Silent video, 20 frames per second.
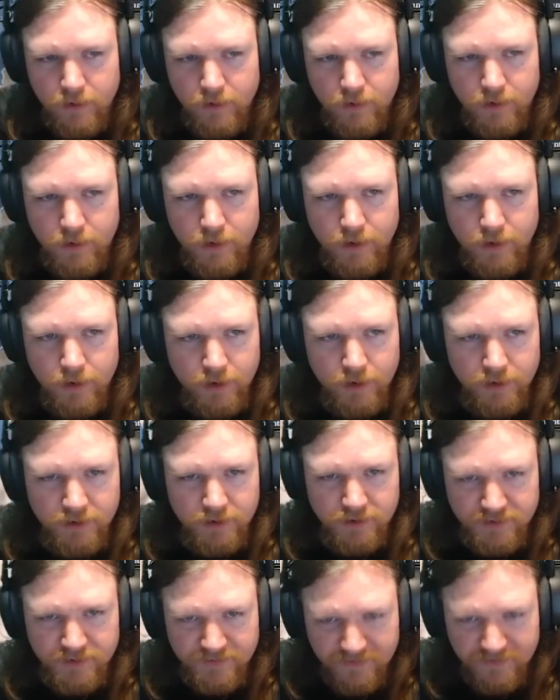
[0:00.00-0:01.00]

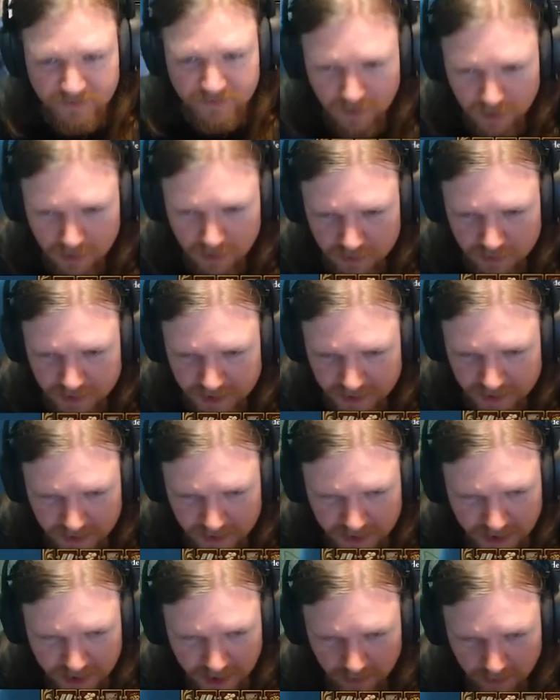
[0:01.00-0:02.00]
And as far as I can
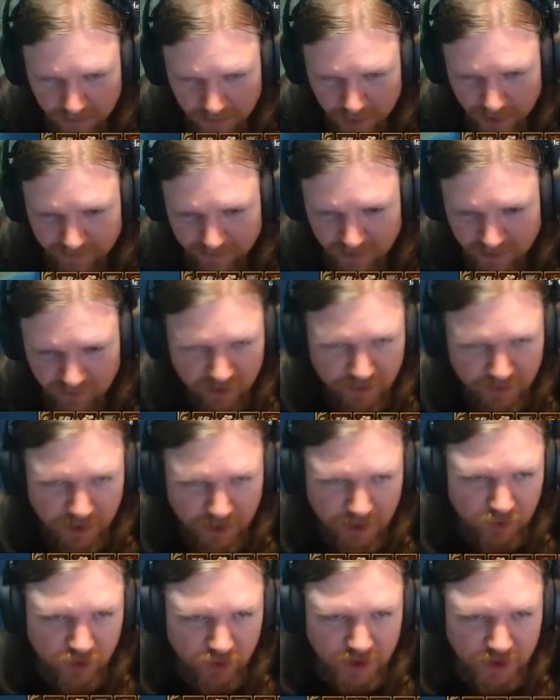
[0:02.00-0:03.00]
tell, I'm not having rebel
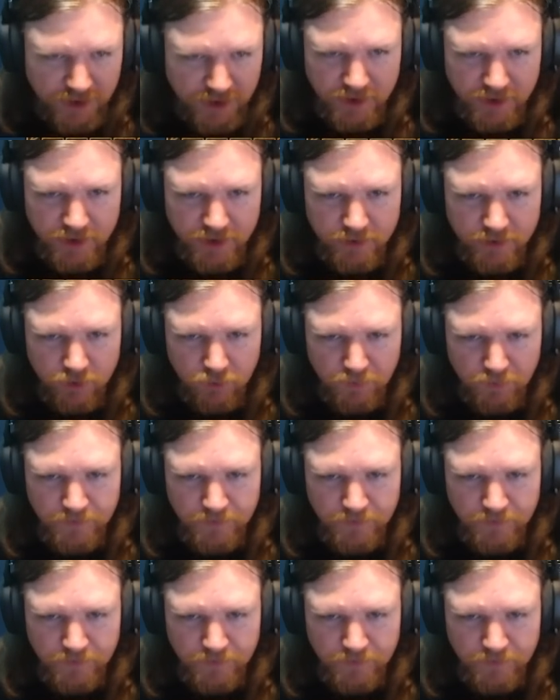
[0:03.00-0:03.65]
uprisings. Nope.